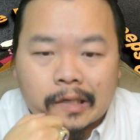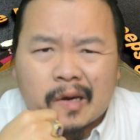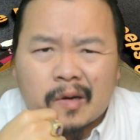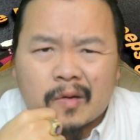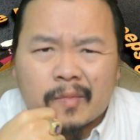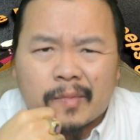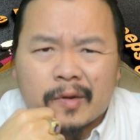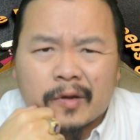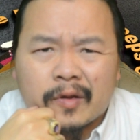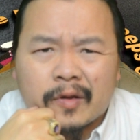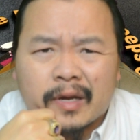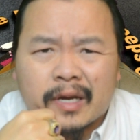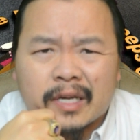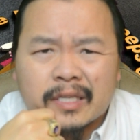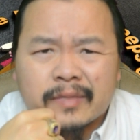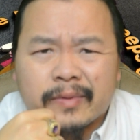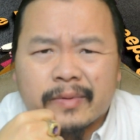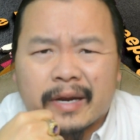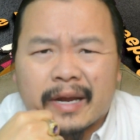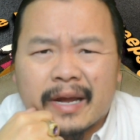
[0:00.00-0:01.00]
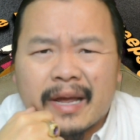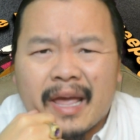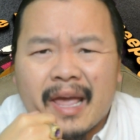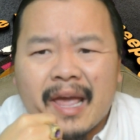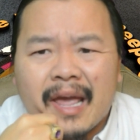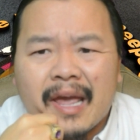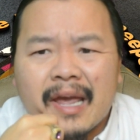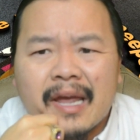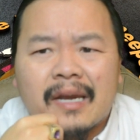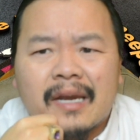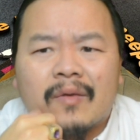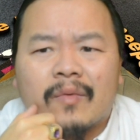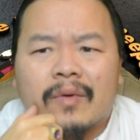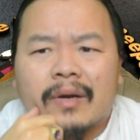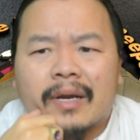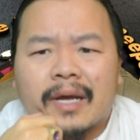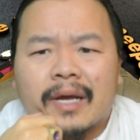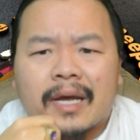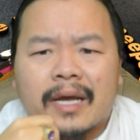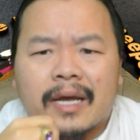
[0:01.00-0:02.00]
I don't know about you guys, but I hate it
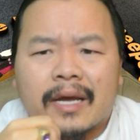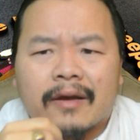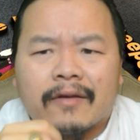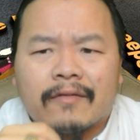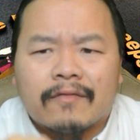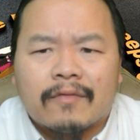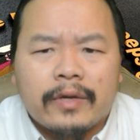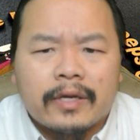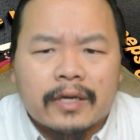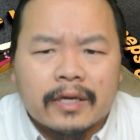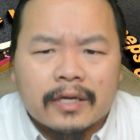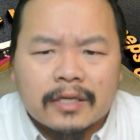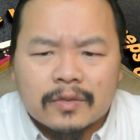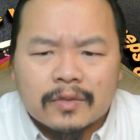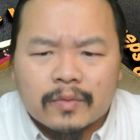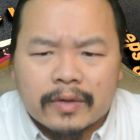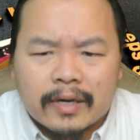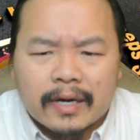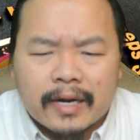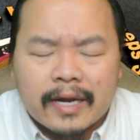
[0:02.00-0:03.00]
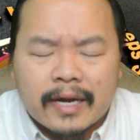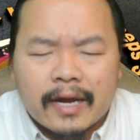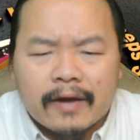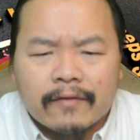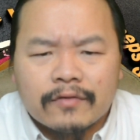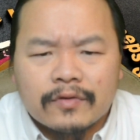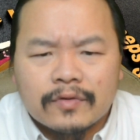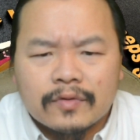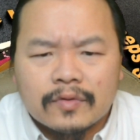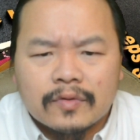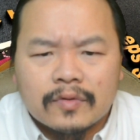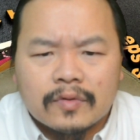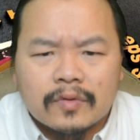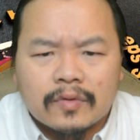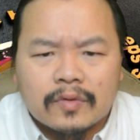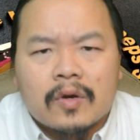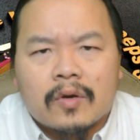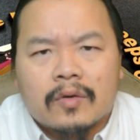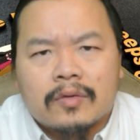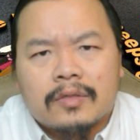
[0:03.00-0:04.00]
when I have weekends where I have
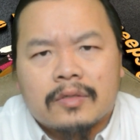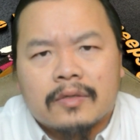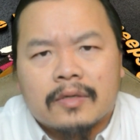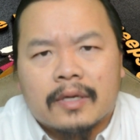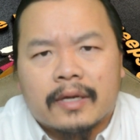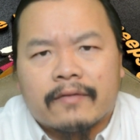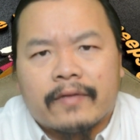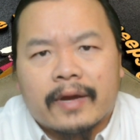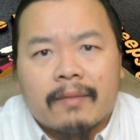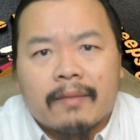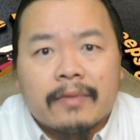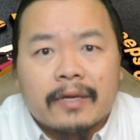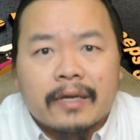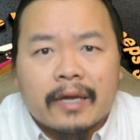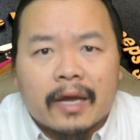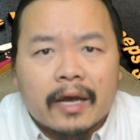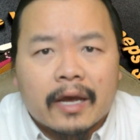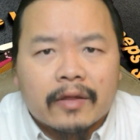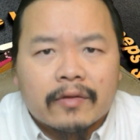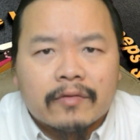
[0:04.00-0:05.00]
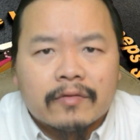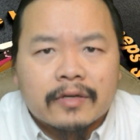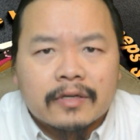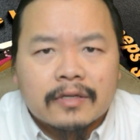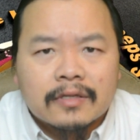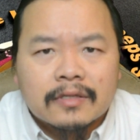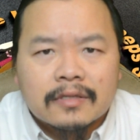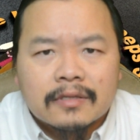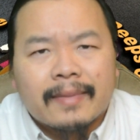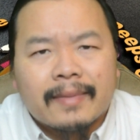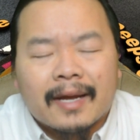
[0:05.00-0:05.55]
to go to like family gatherings.